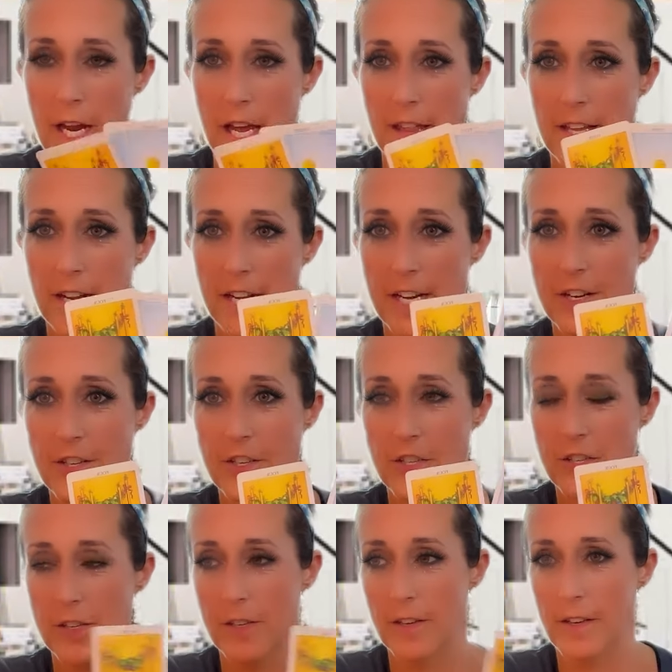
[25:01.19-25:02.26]
And then
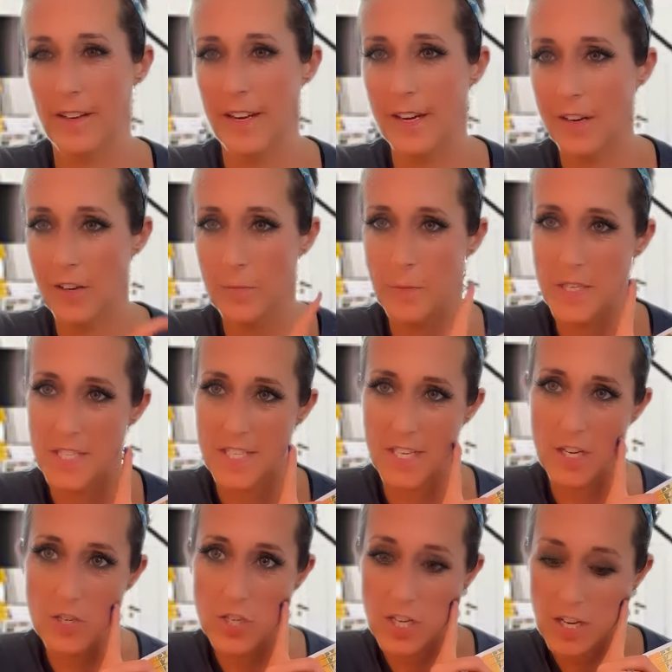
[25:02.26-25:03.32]
here's, he could be
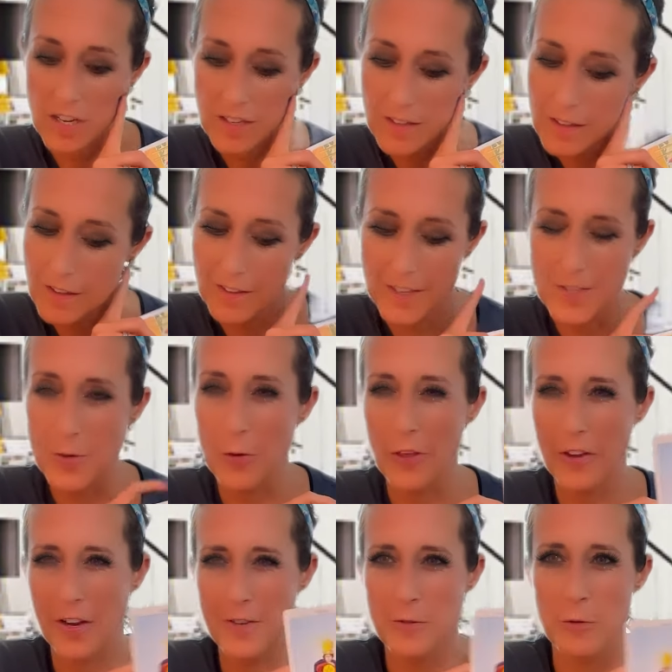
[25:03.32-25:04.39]
stingy. He's holding
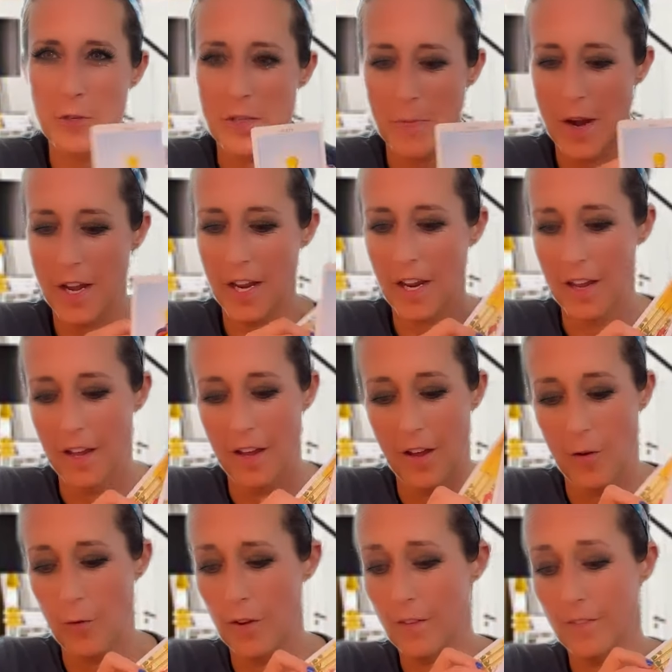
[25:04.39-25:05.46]
on to his money.
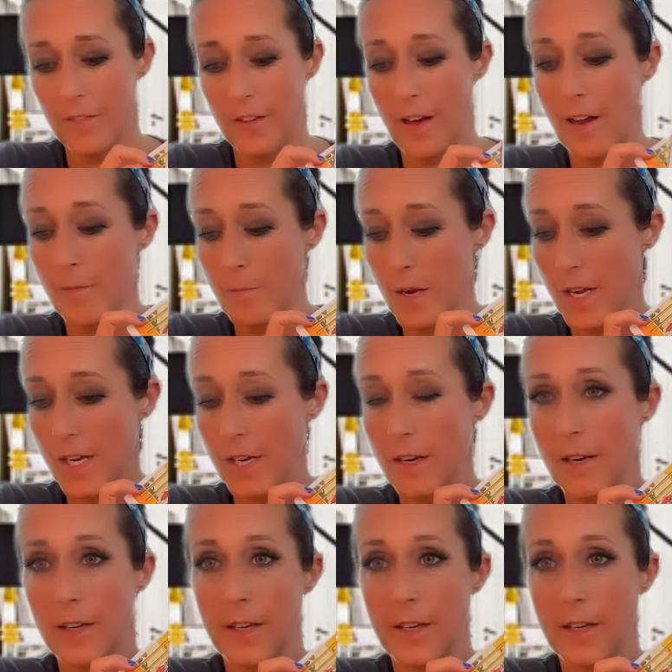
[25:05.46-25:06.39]
We have a lot of money here.